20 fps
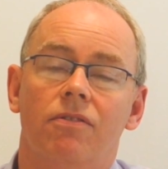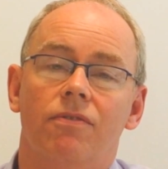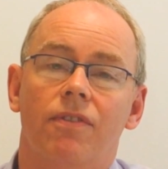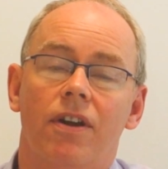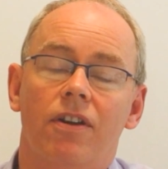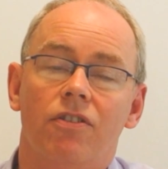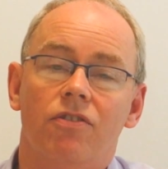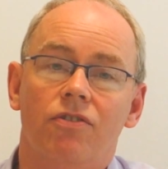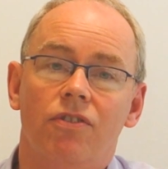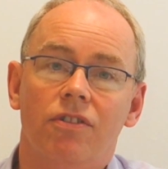
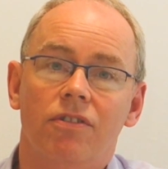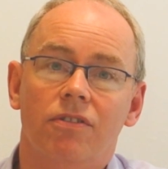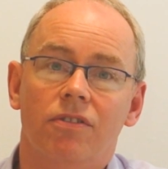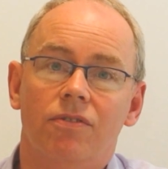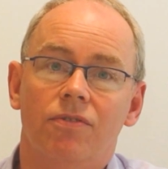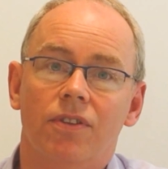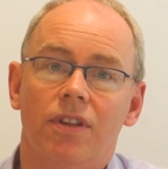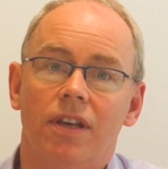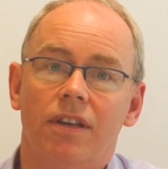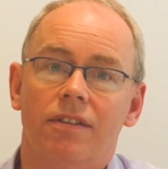various reasons
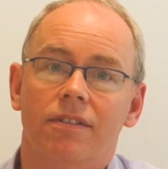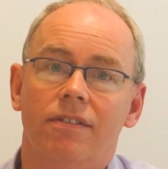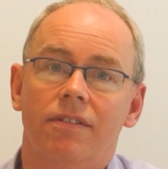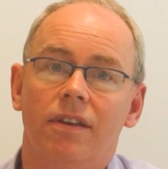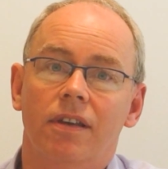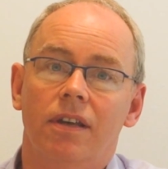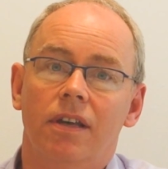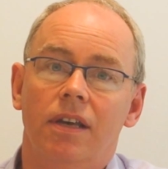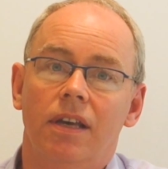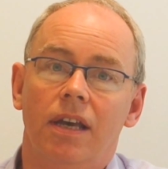for this
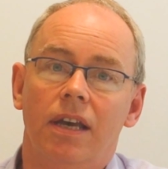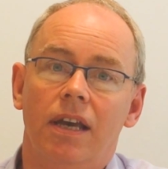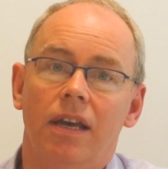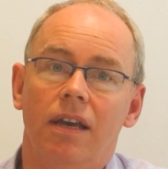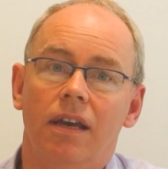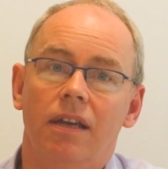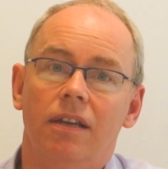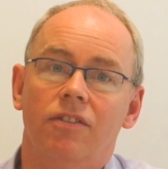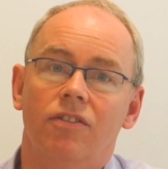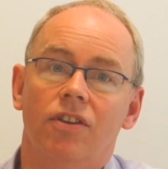
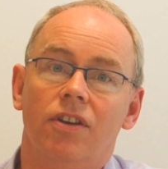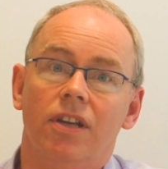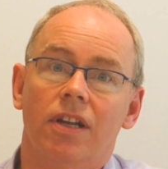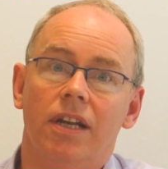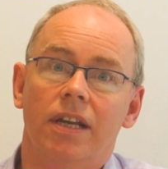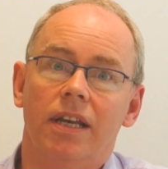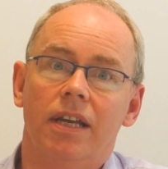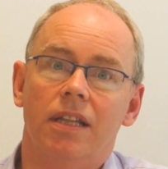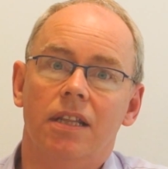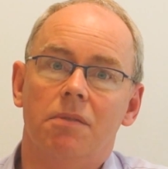
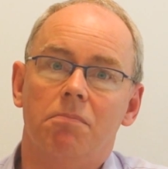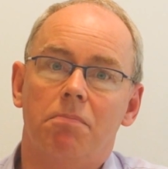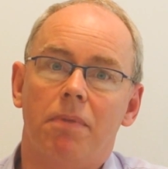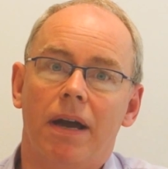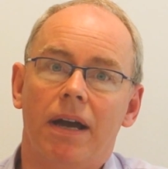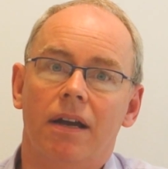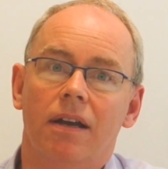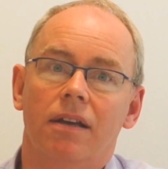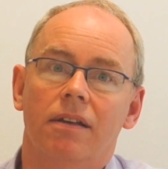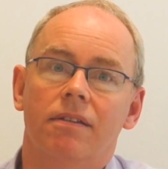internally in the
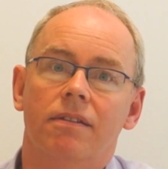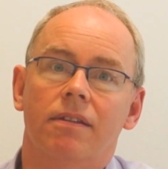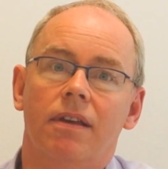banks